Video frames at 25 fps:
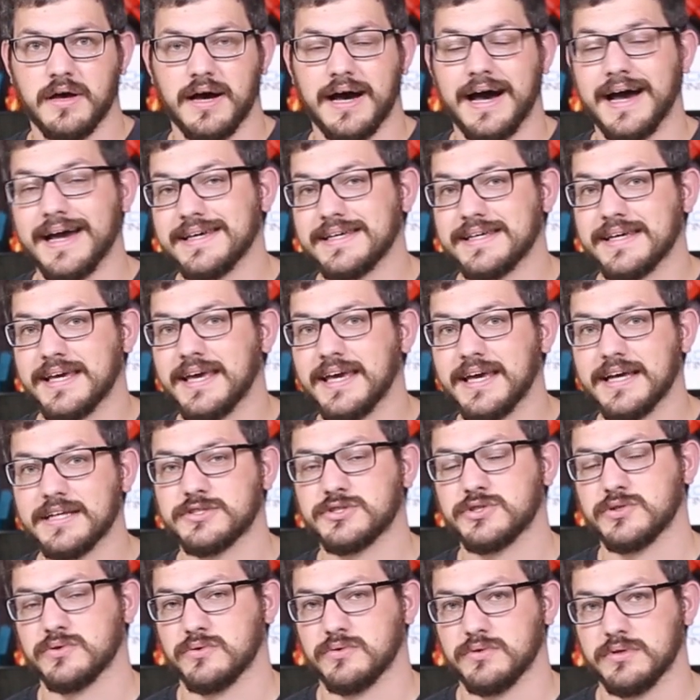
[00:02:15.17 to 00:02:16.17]
I
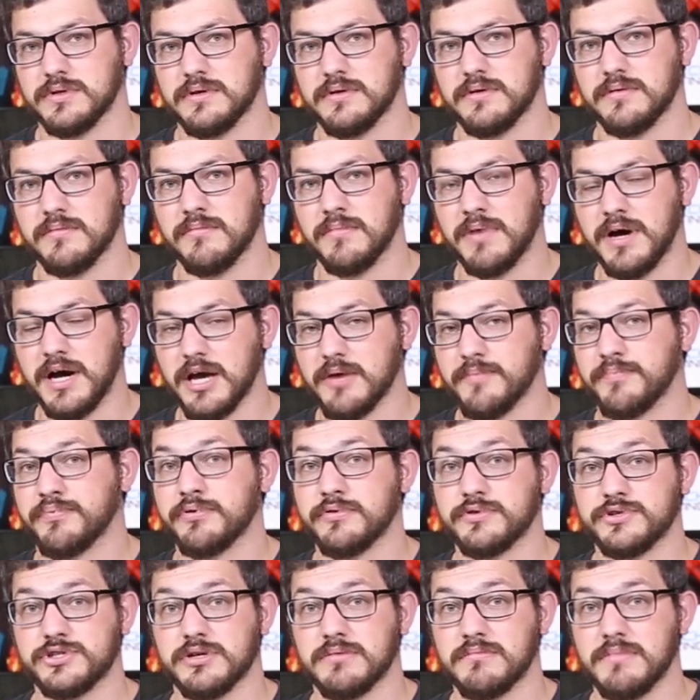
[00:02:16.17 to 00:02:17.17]
canceled my
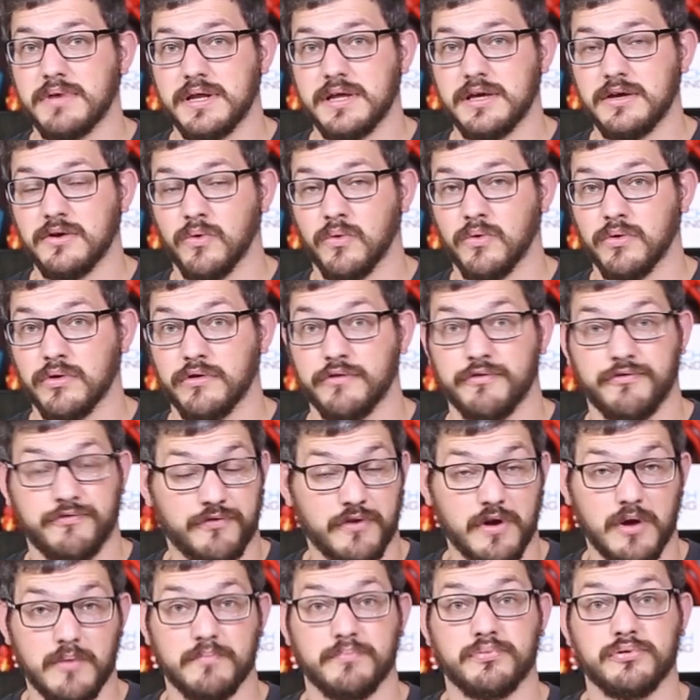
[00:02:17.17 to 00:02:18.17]
Prusa Mini order
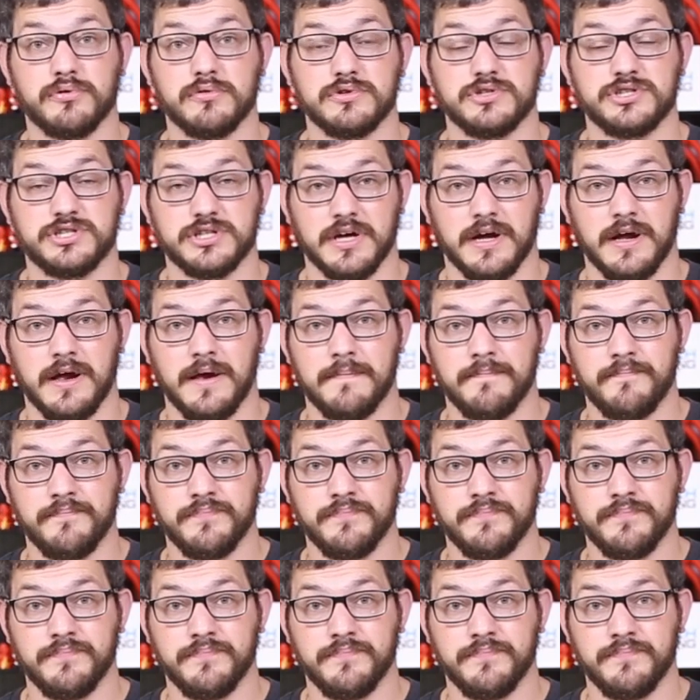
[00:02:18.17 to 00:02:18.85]
from Prusa